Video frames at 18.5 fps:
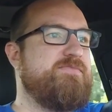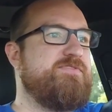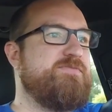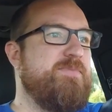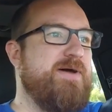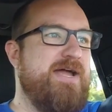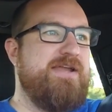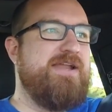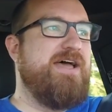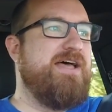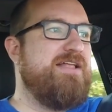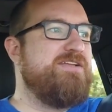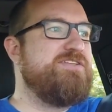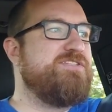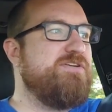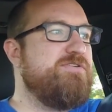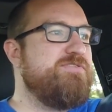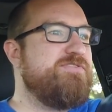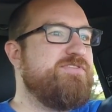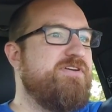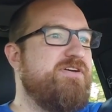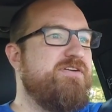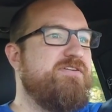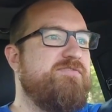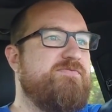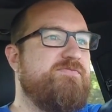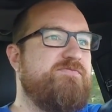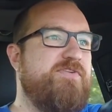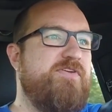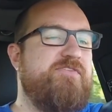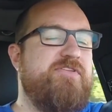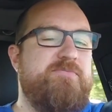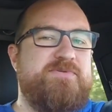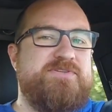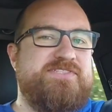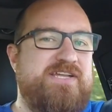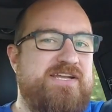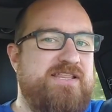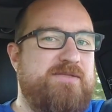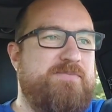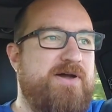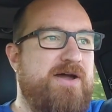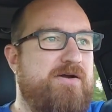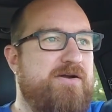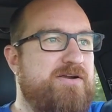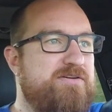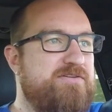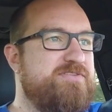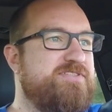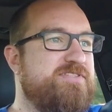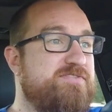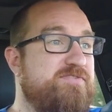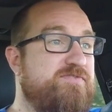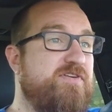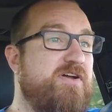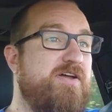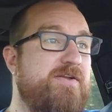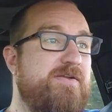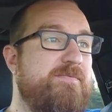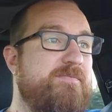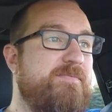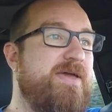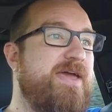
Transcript: To my knowledge, those are 50% of the power goes to the front